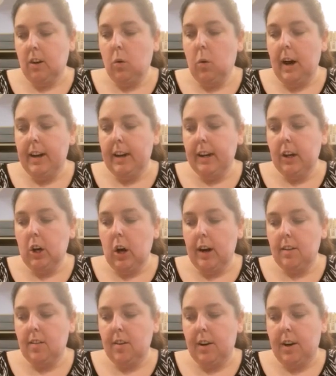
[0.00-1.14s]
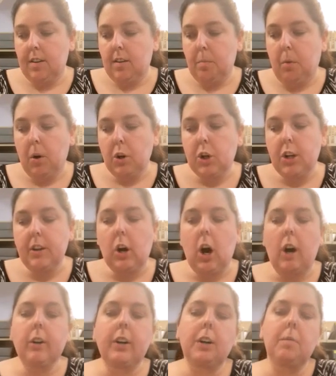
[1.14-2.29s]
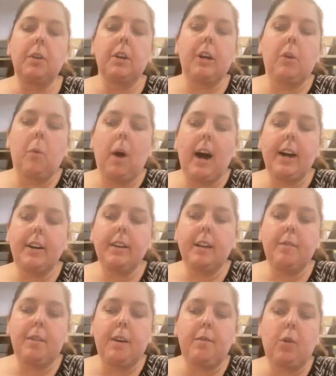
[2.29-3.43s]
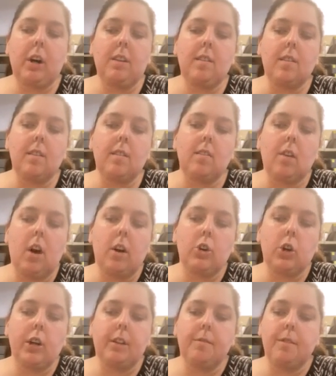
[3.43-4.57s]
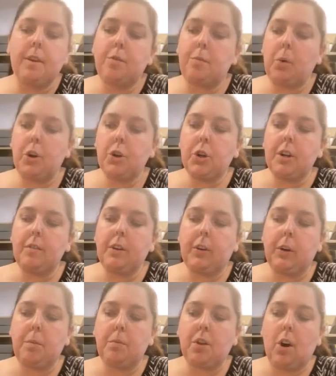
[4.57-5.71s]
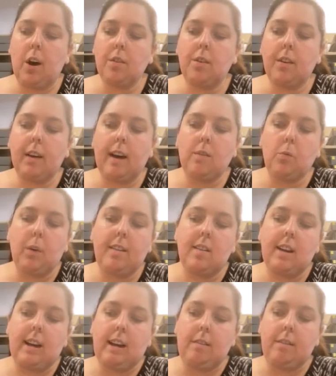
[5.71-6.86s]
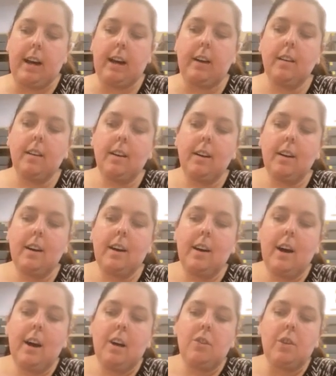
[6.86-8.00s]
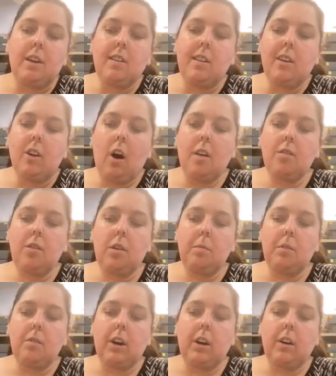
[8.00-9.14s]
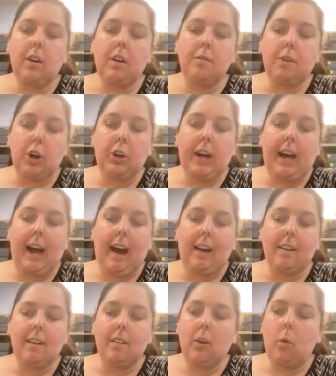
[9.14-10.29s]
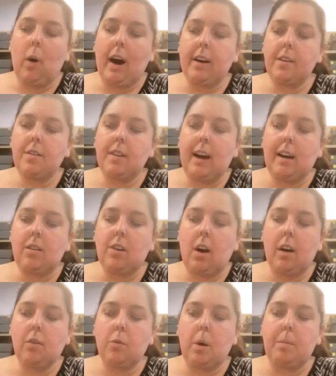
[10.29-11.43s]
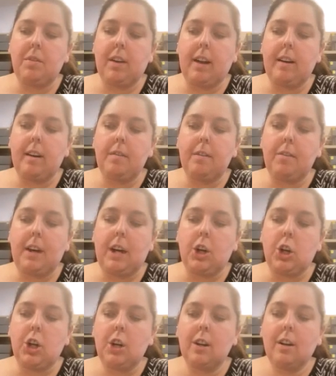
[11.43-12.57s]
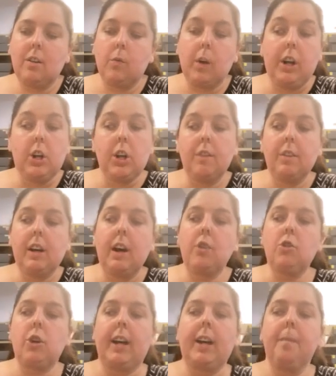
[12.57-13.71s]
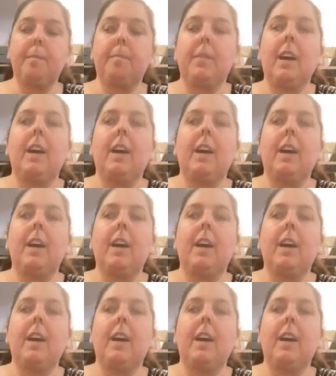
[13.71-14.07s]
Choir and concert. A portion of the Cochrane Community Choir lift their voices in song during the first portion of the group's concert last Wednesday evening. Dressed in costumes of early Canada, the choir sang songs representative of each region of the country.